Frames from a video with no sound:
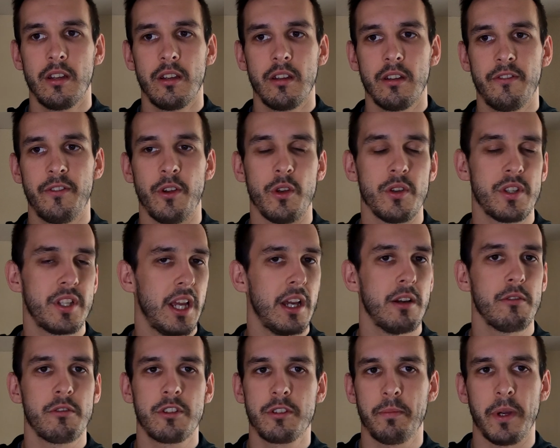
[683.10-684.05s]
first
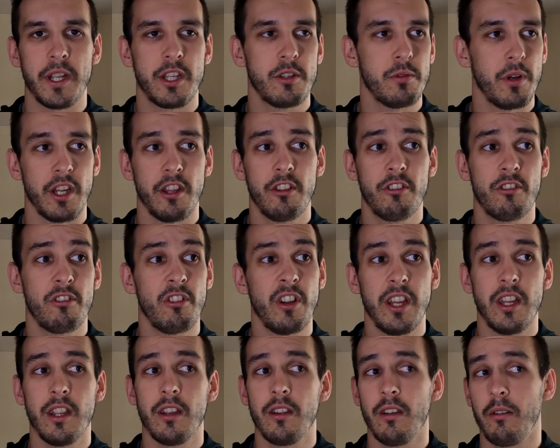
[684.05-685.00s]
house by
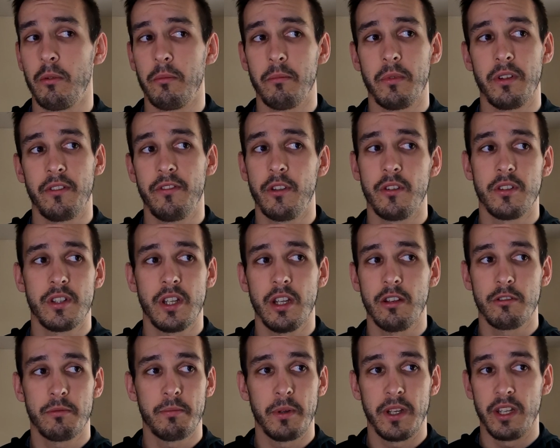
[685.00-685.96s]
23. I want my first
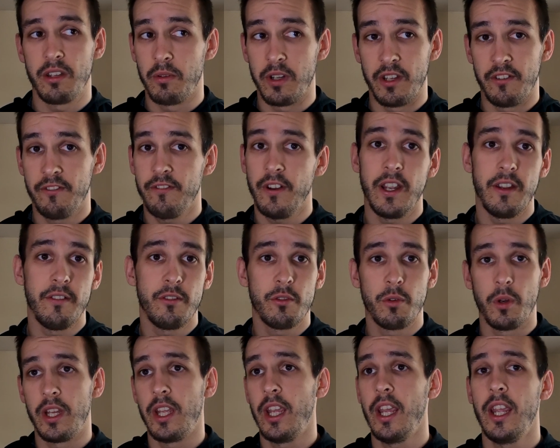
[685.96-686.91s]
house by 25,
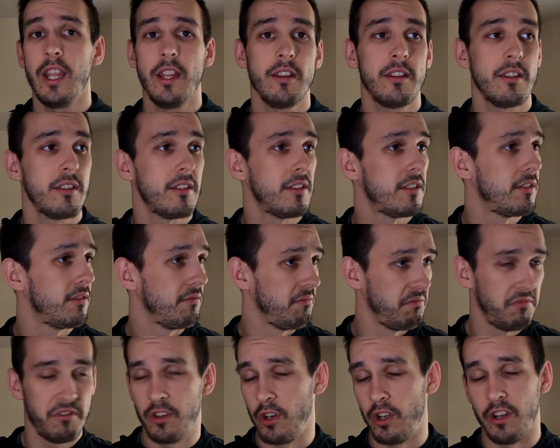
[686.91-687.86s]
28,
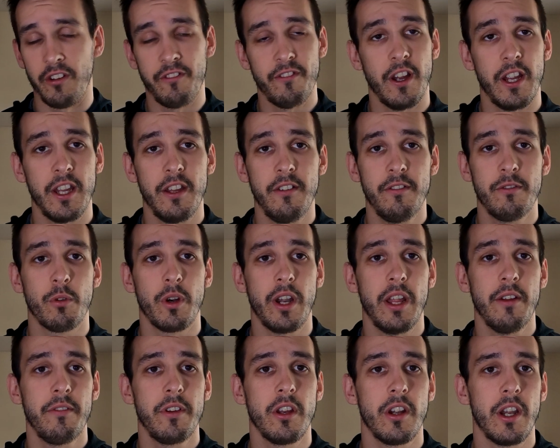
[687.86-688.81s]
35,
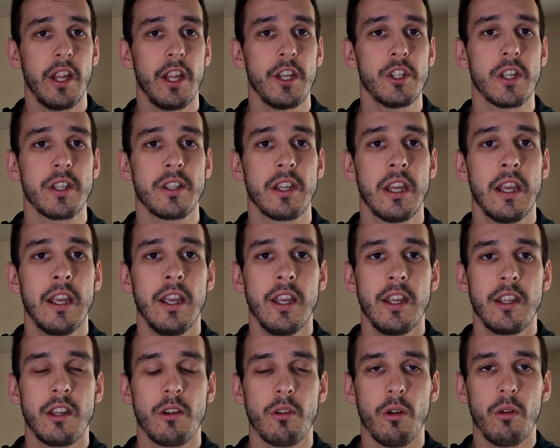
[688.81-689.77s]
whatever your age is.
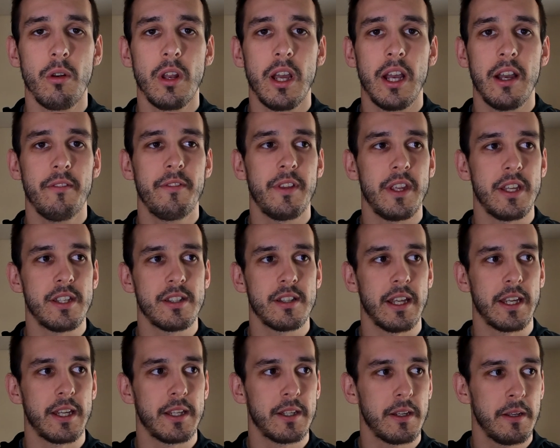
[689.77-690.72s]
You'll all have this
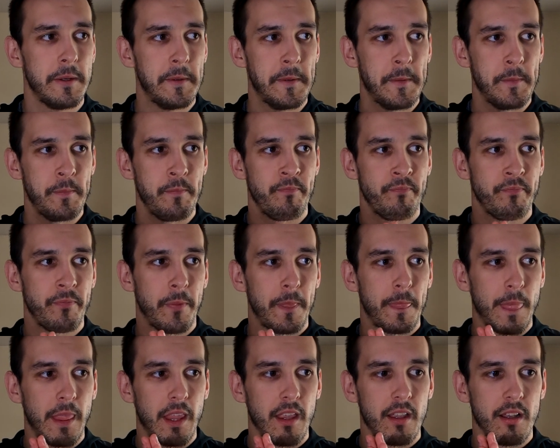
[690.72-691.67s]
like
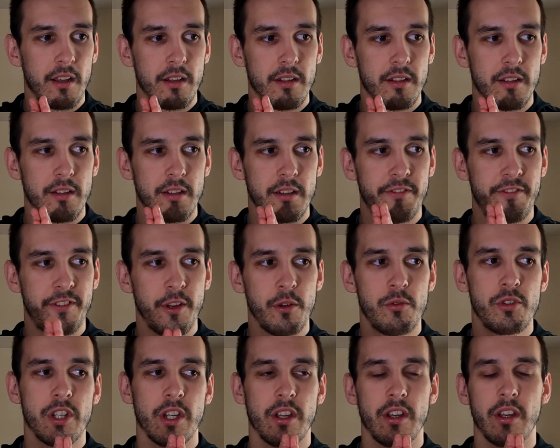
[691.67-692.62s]
a
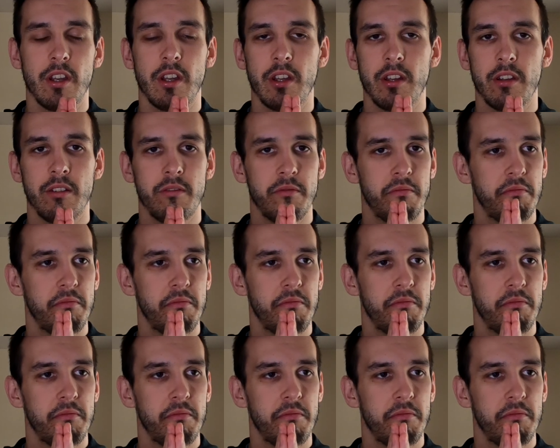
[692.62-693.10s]
future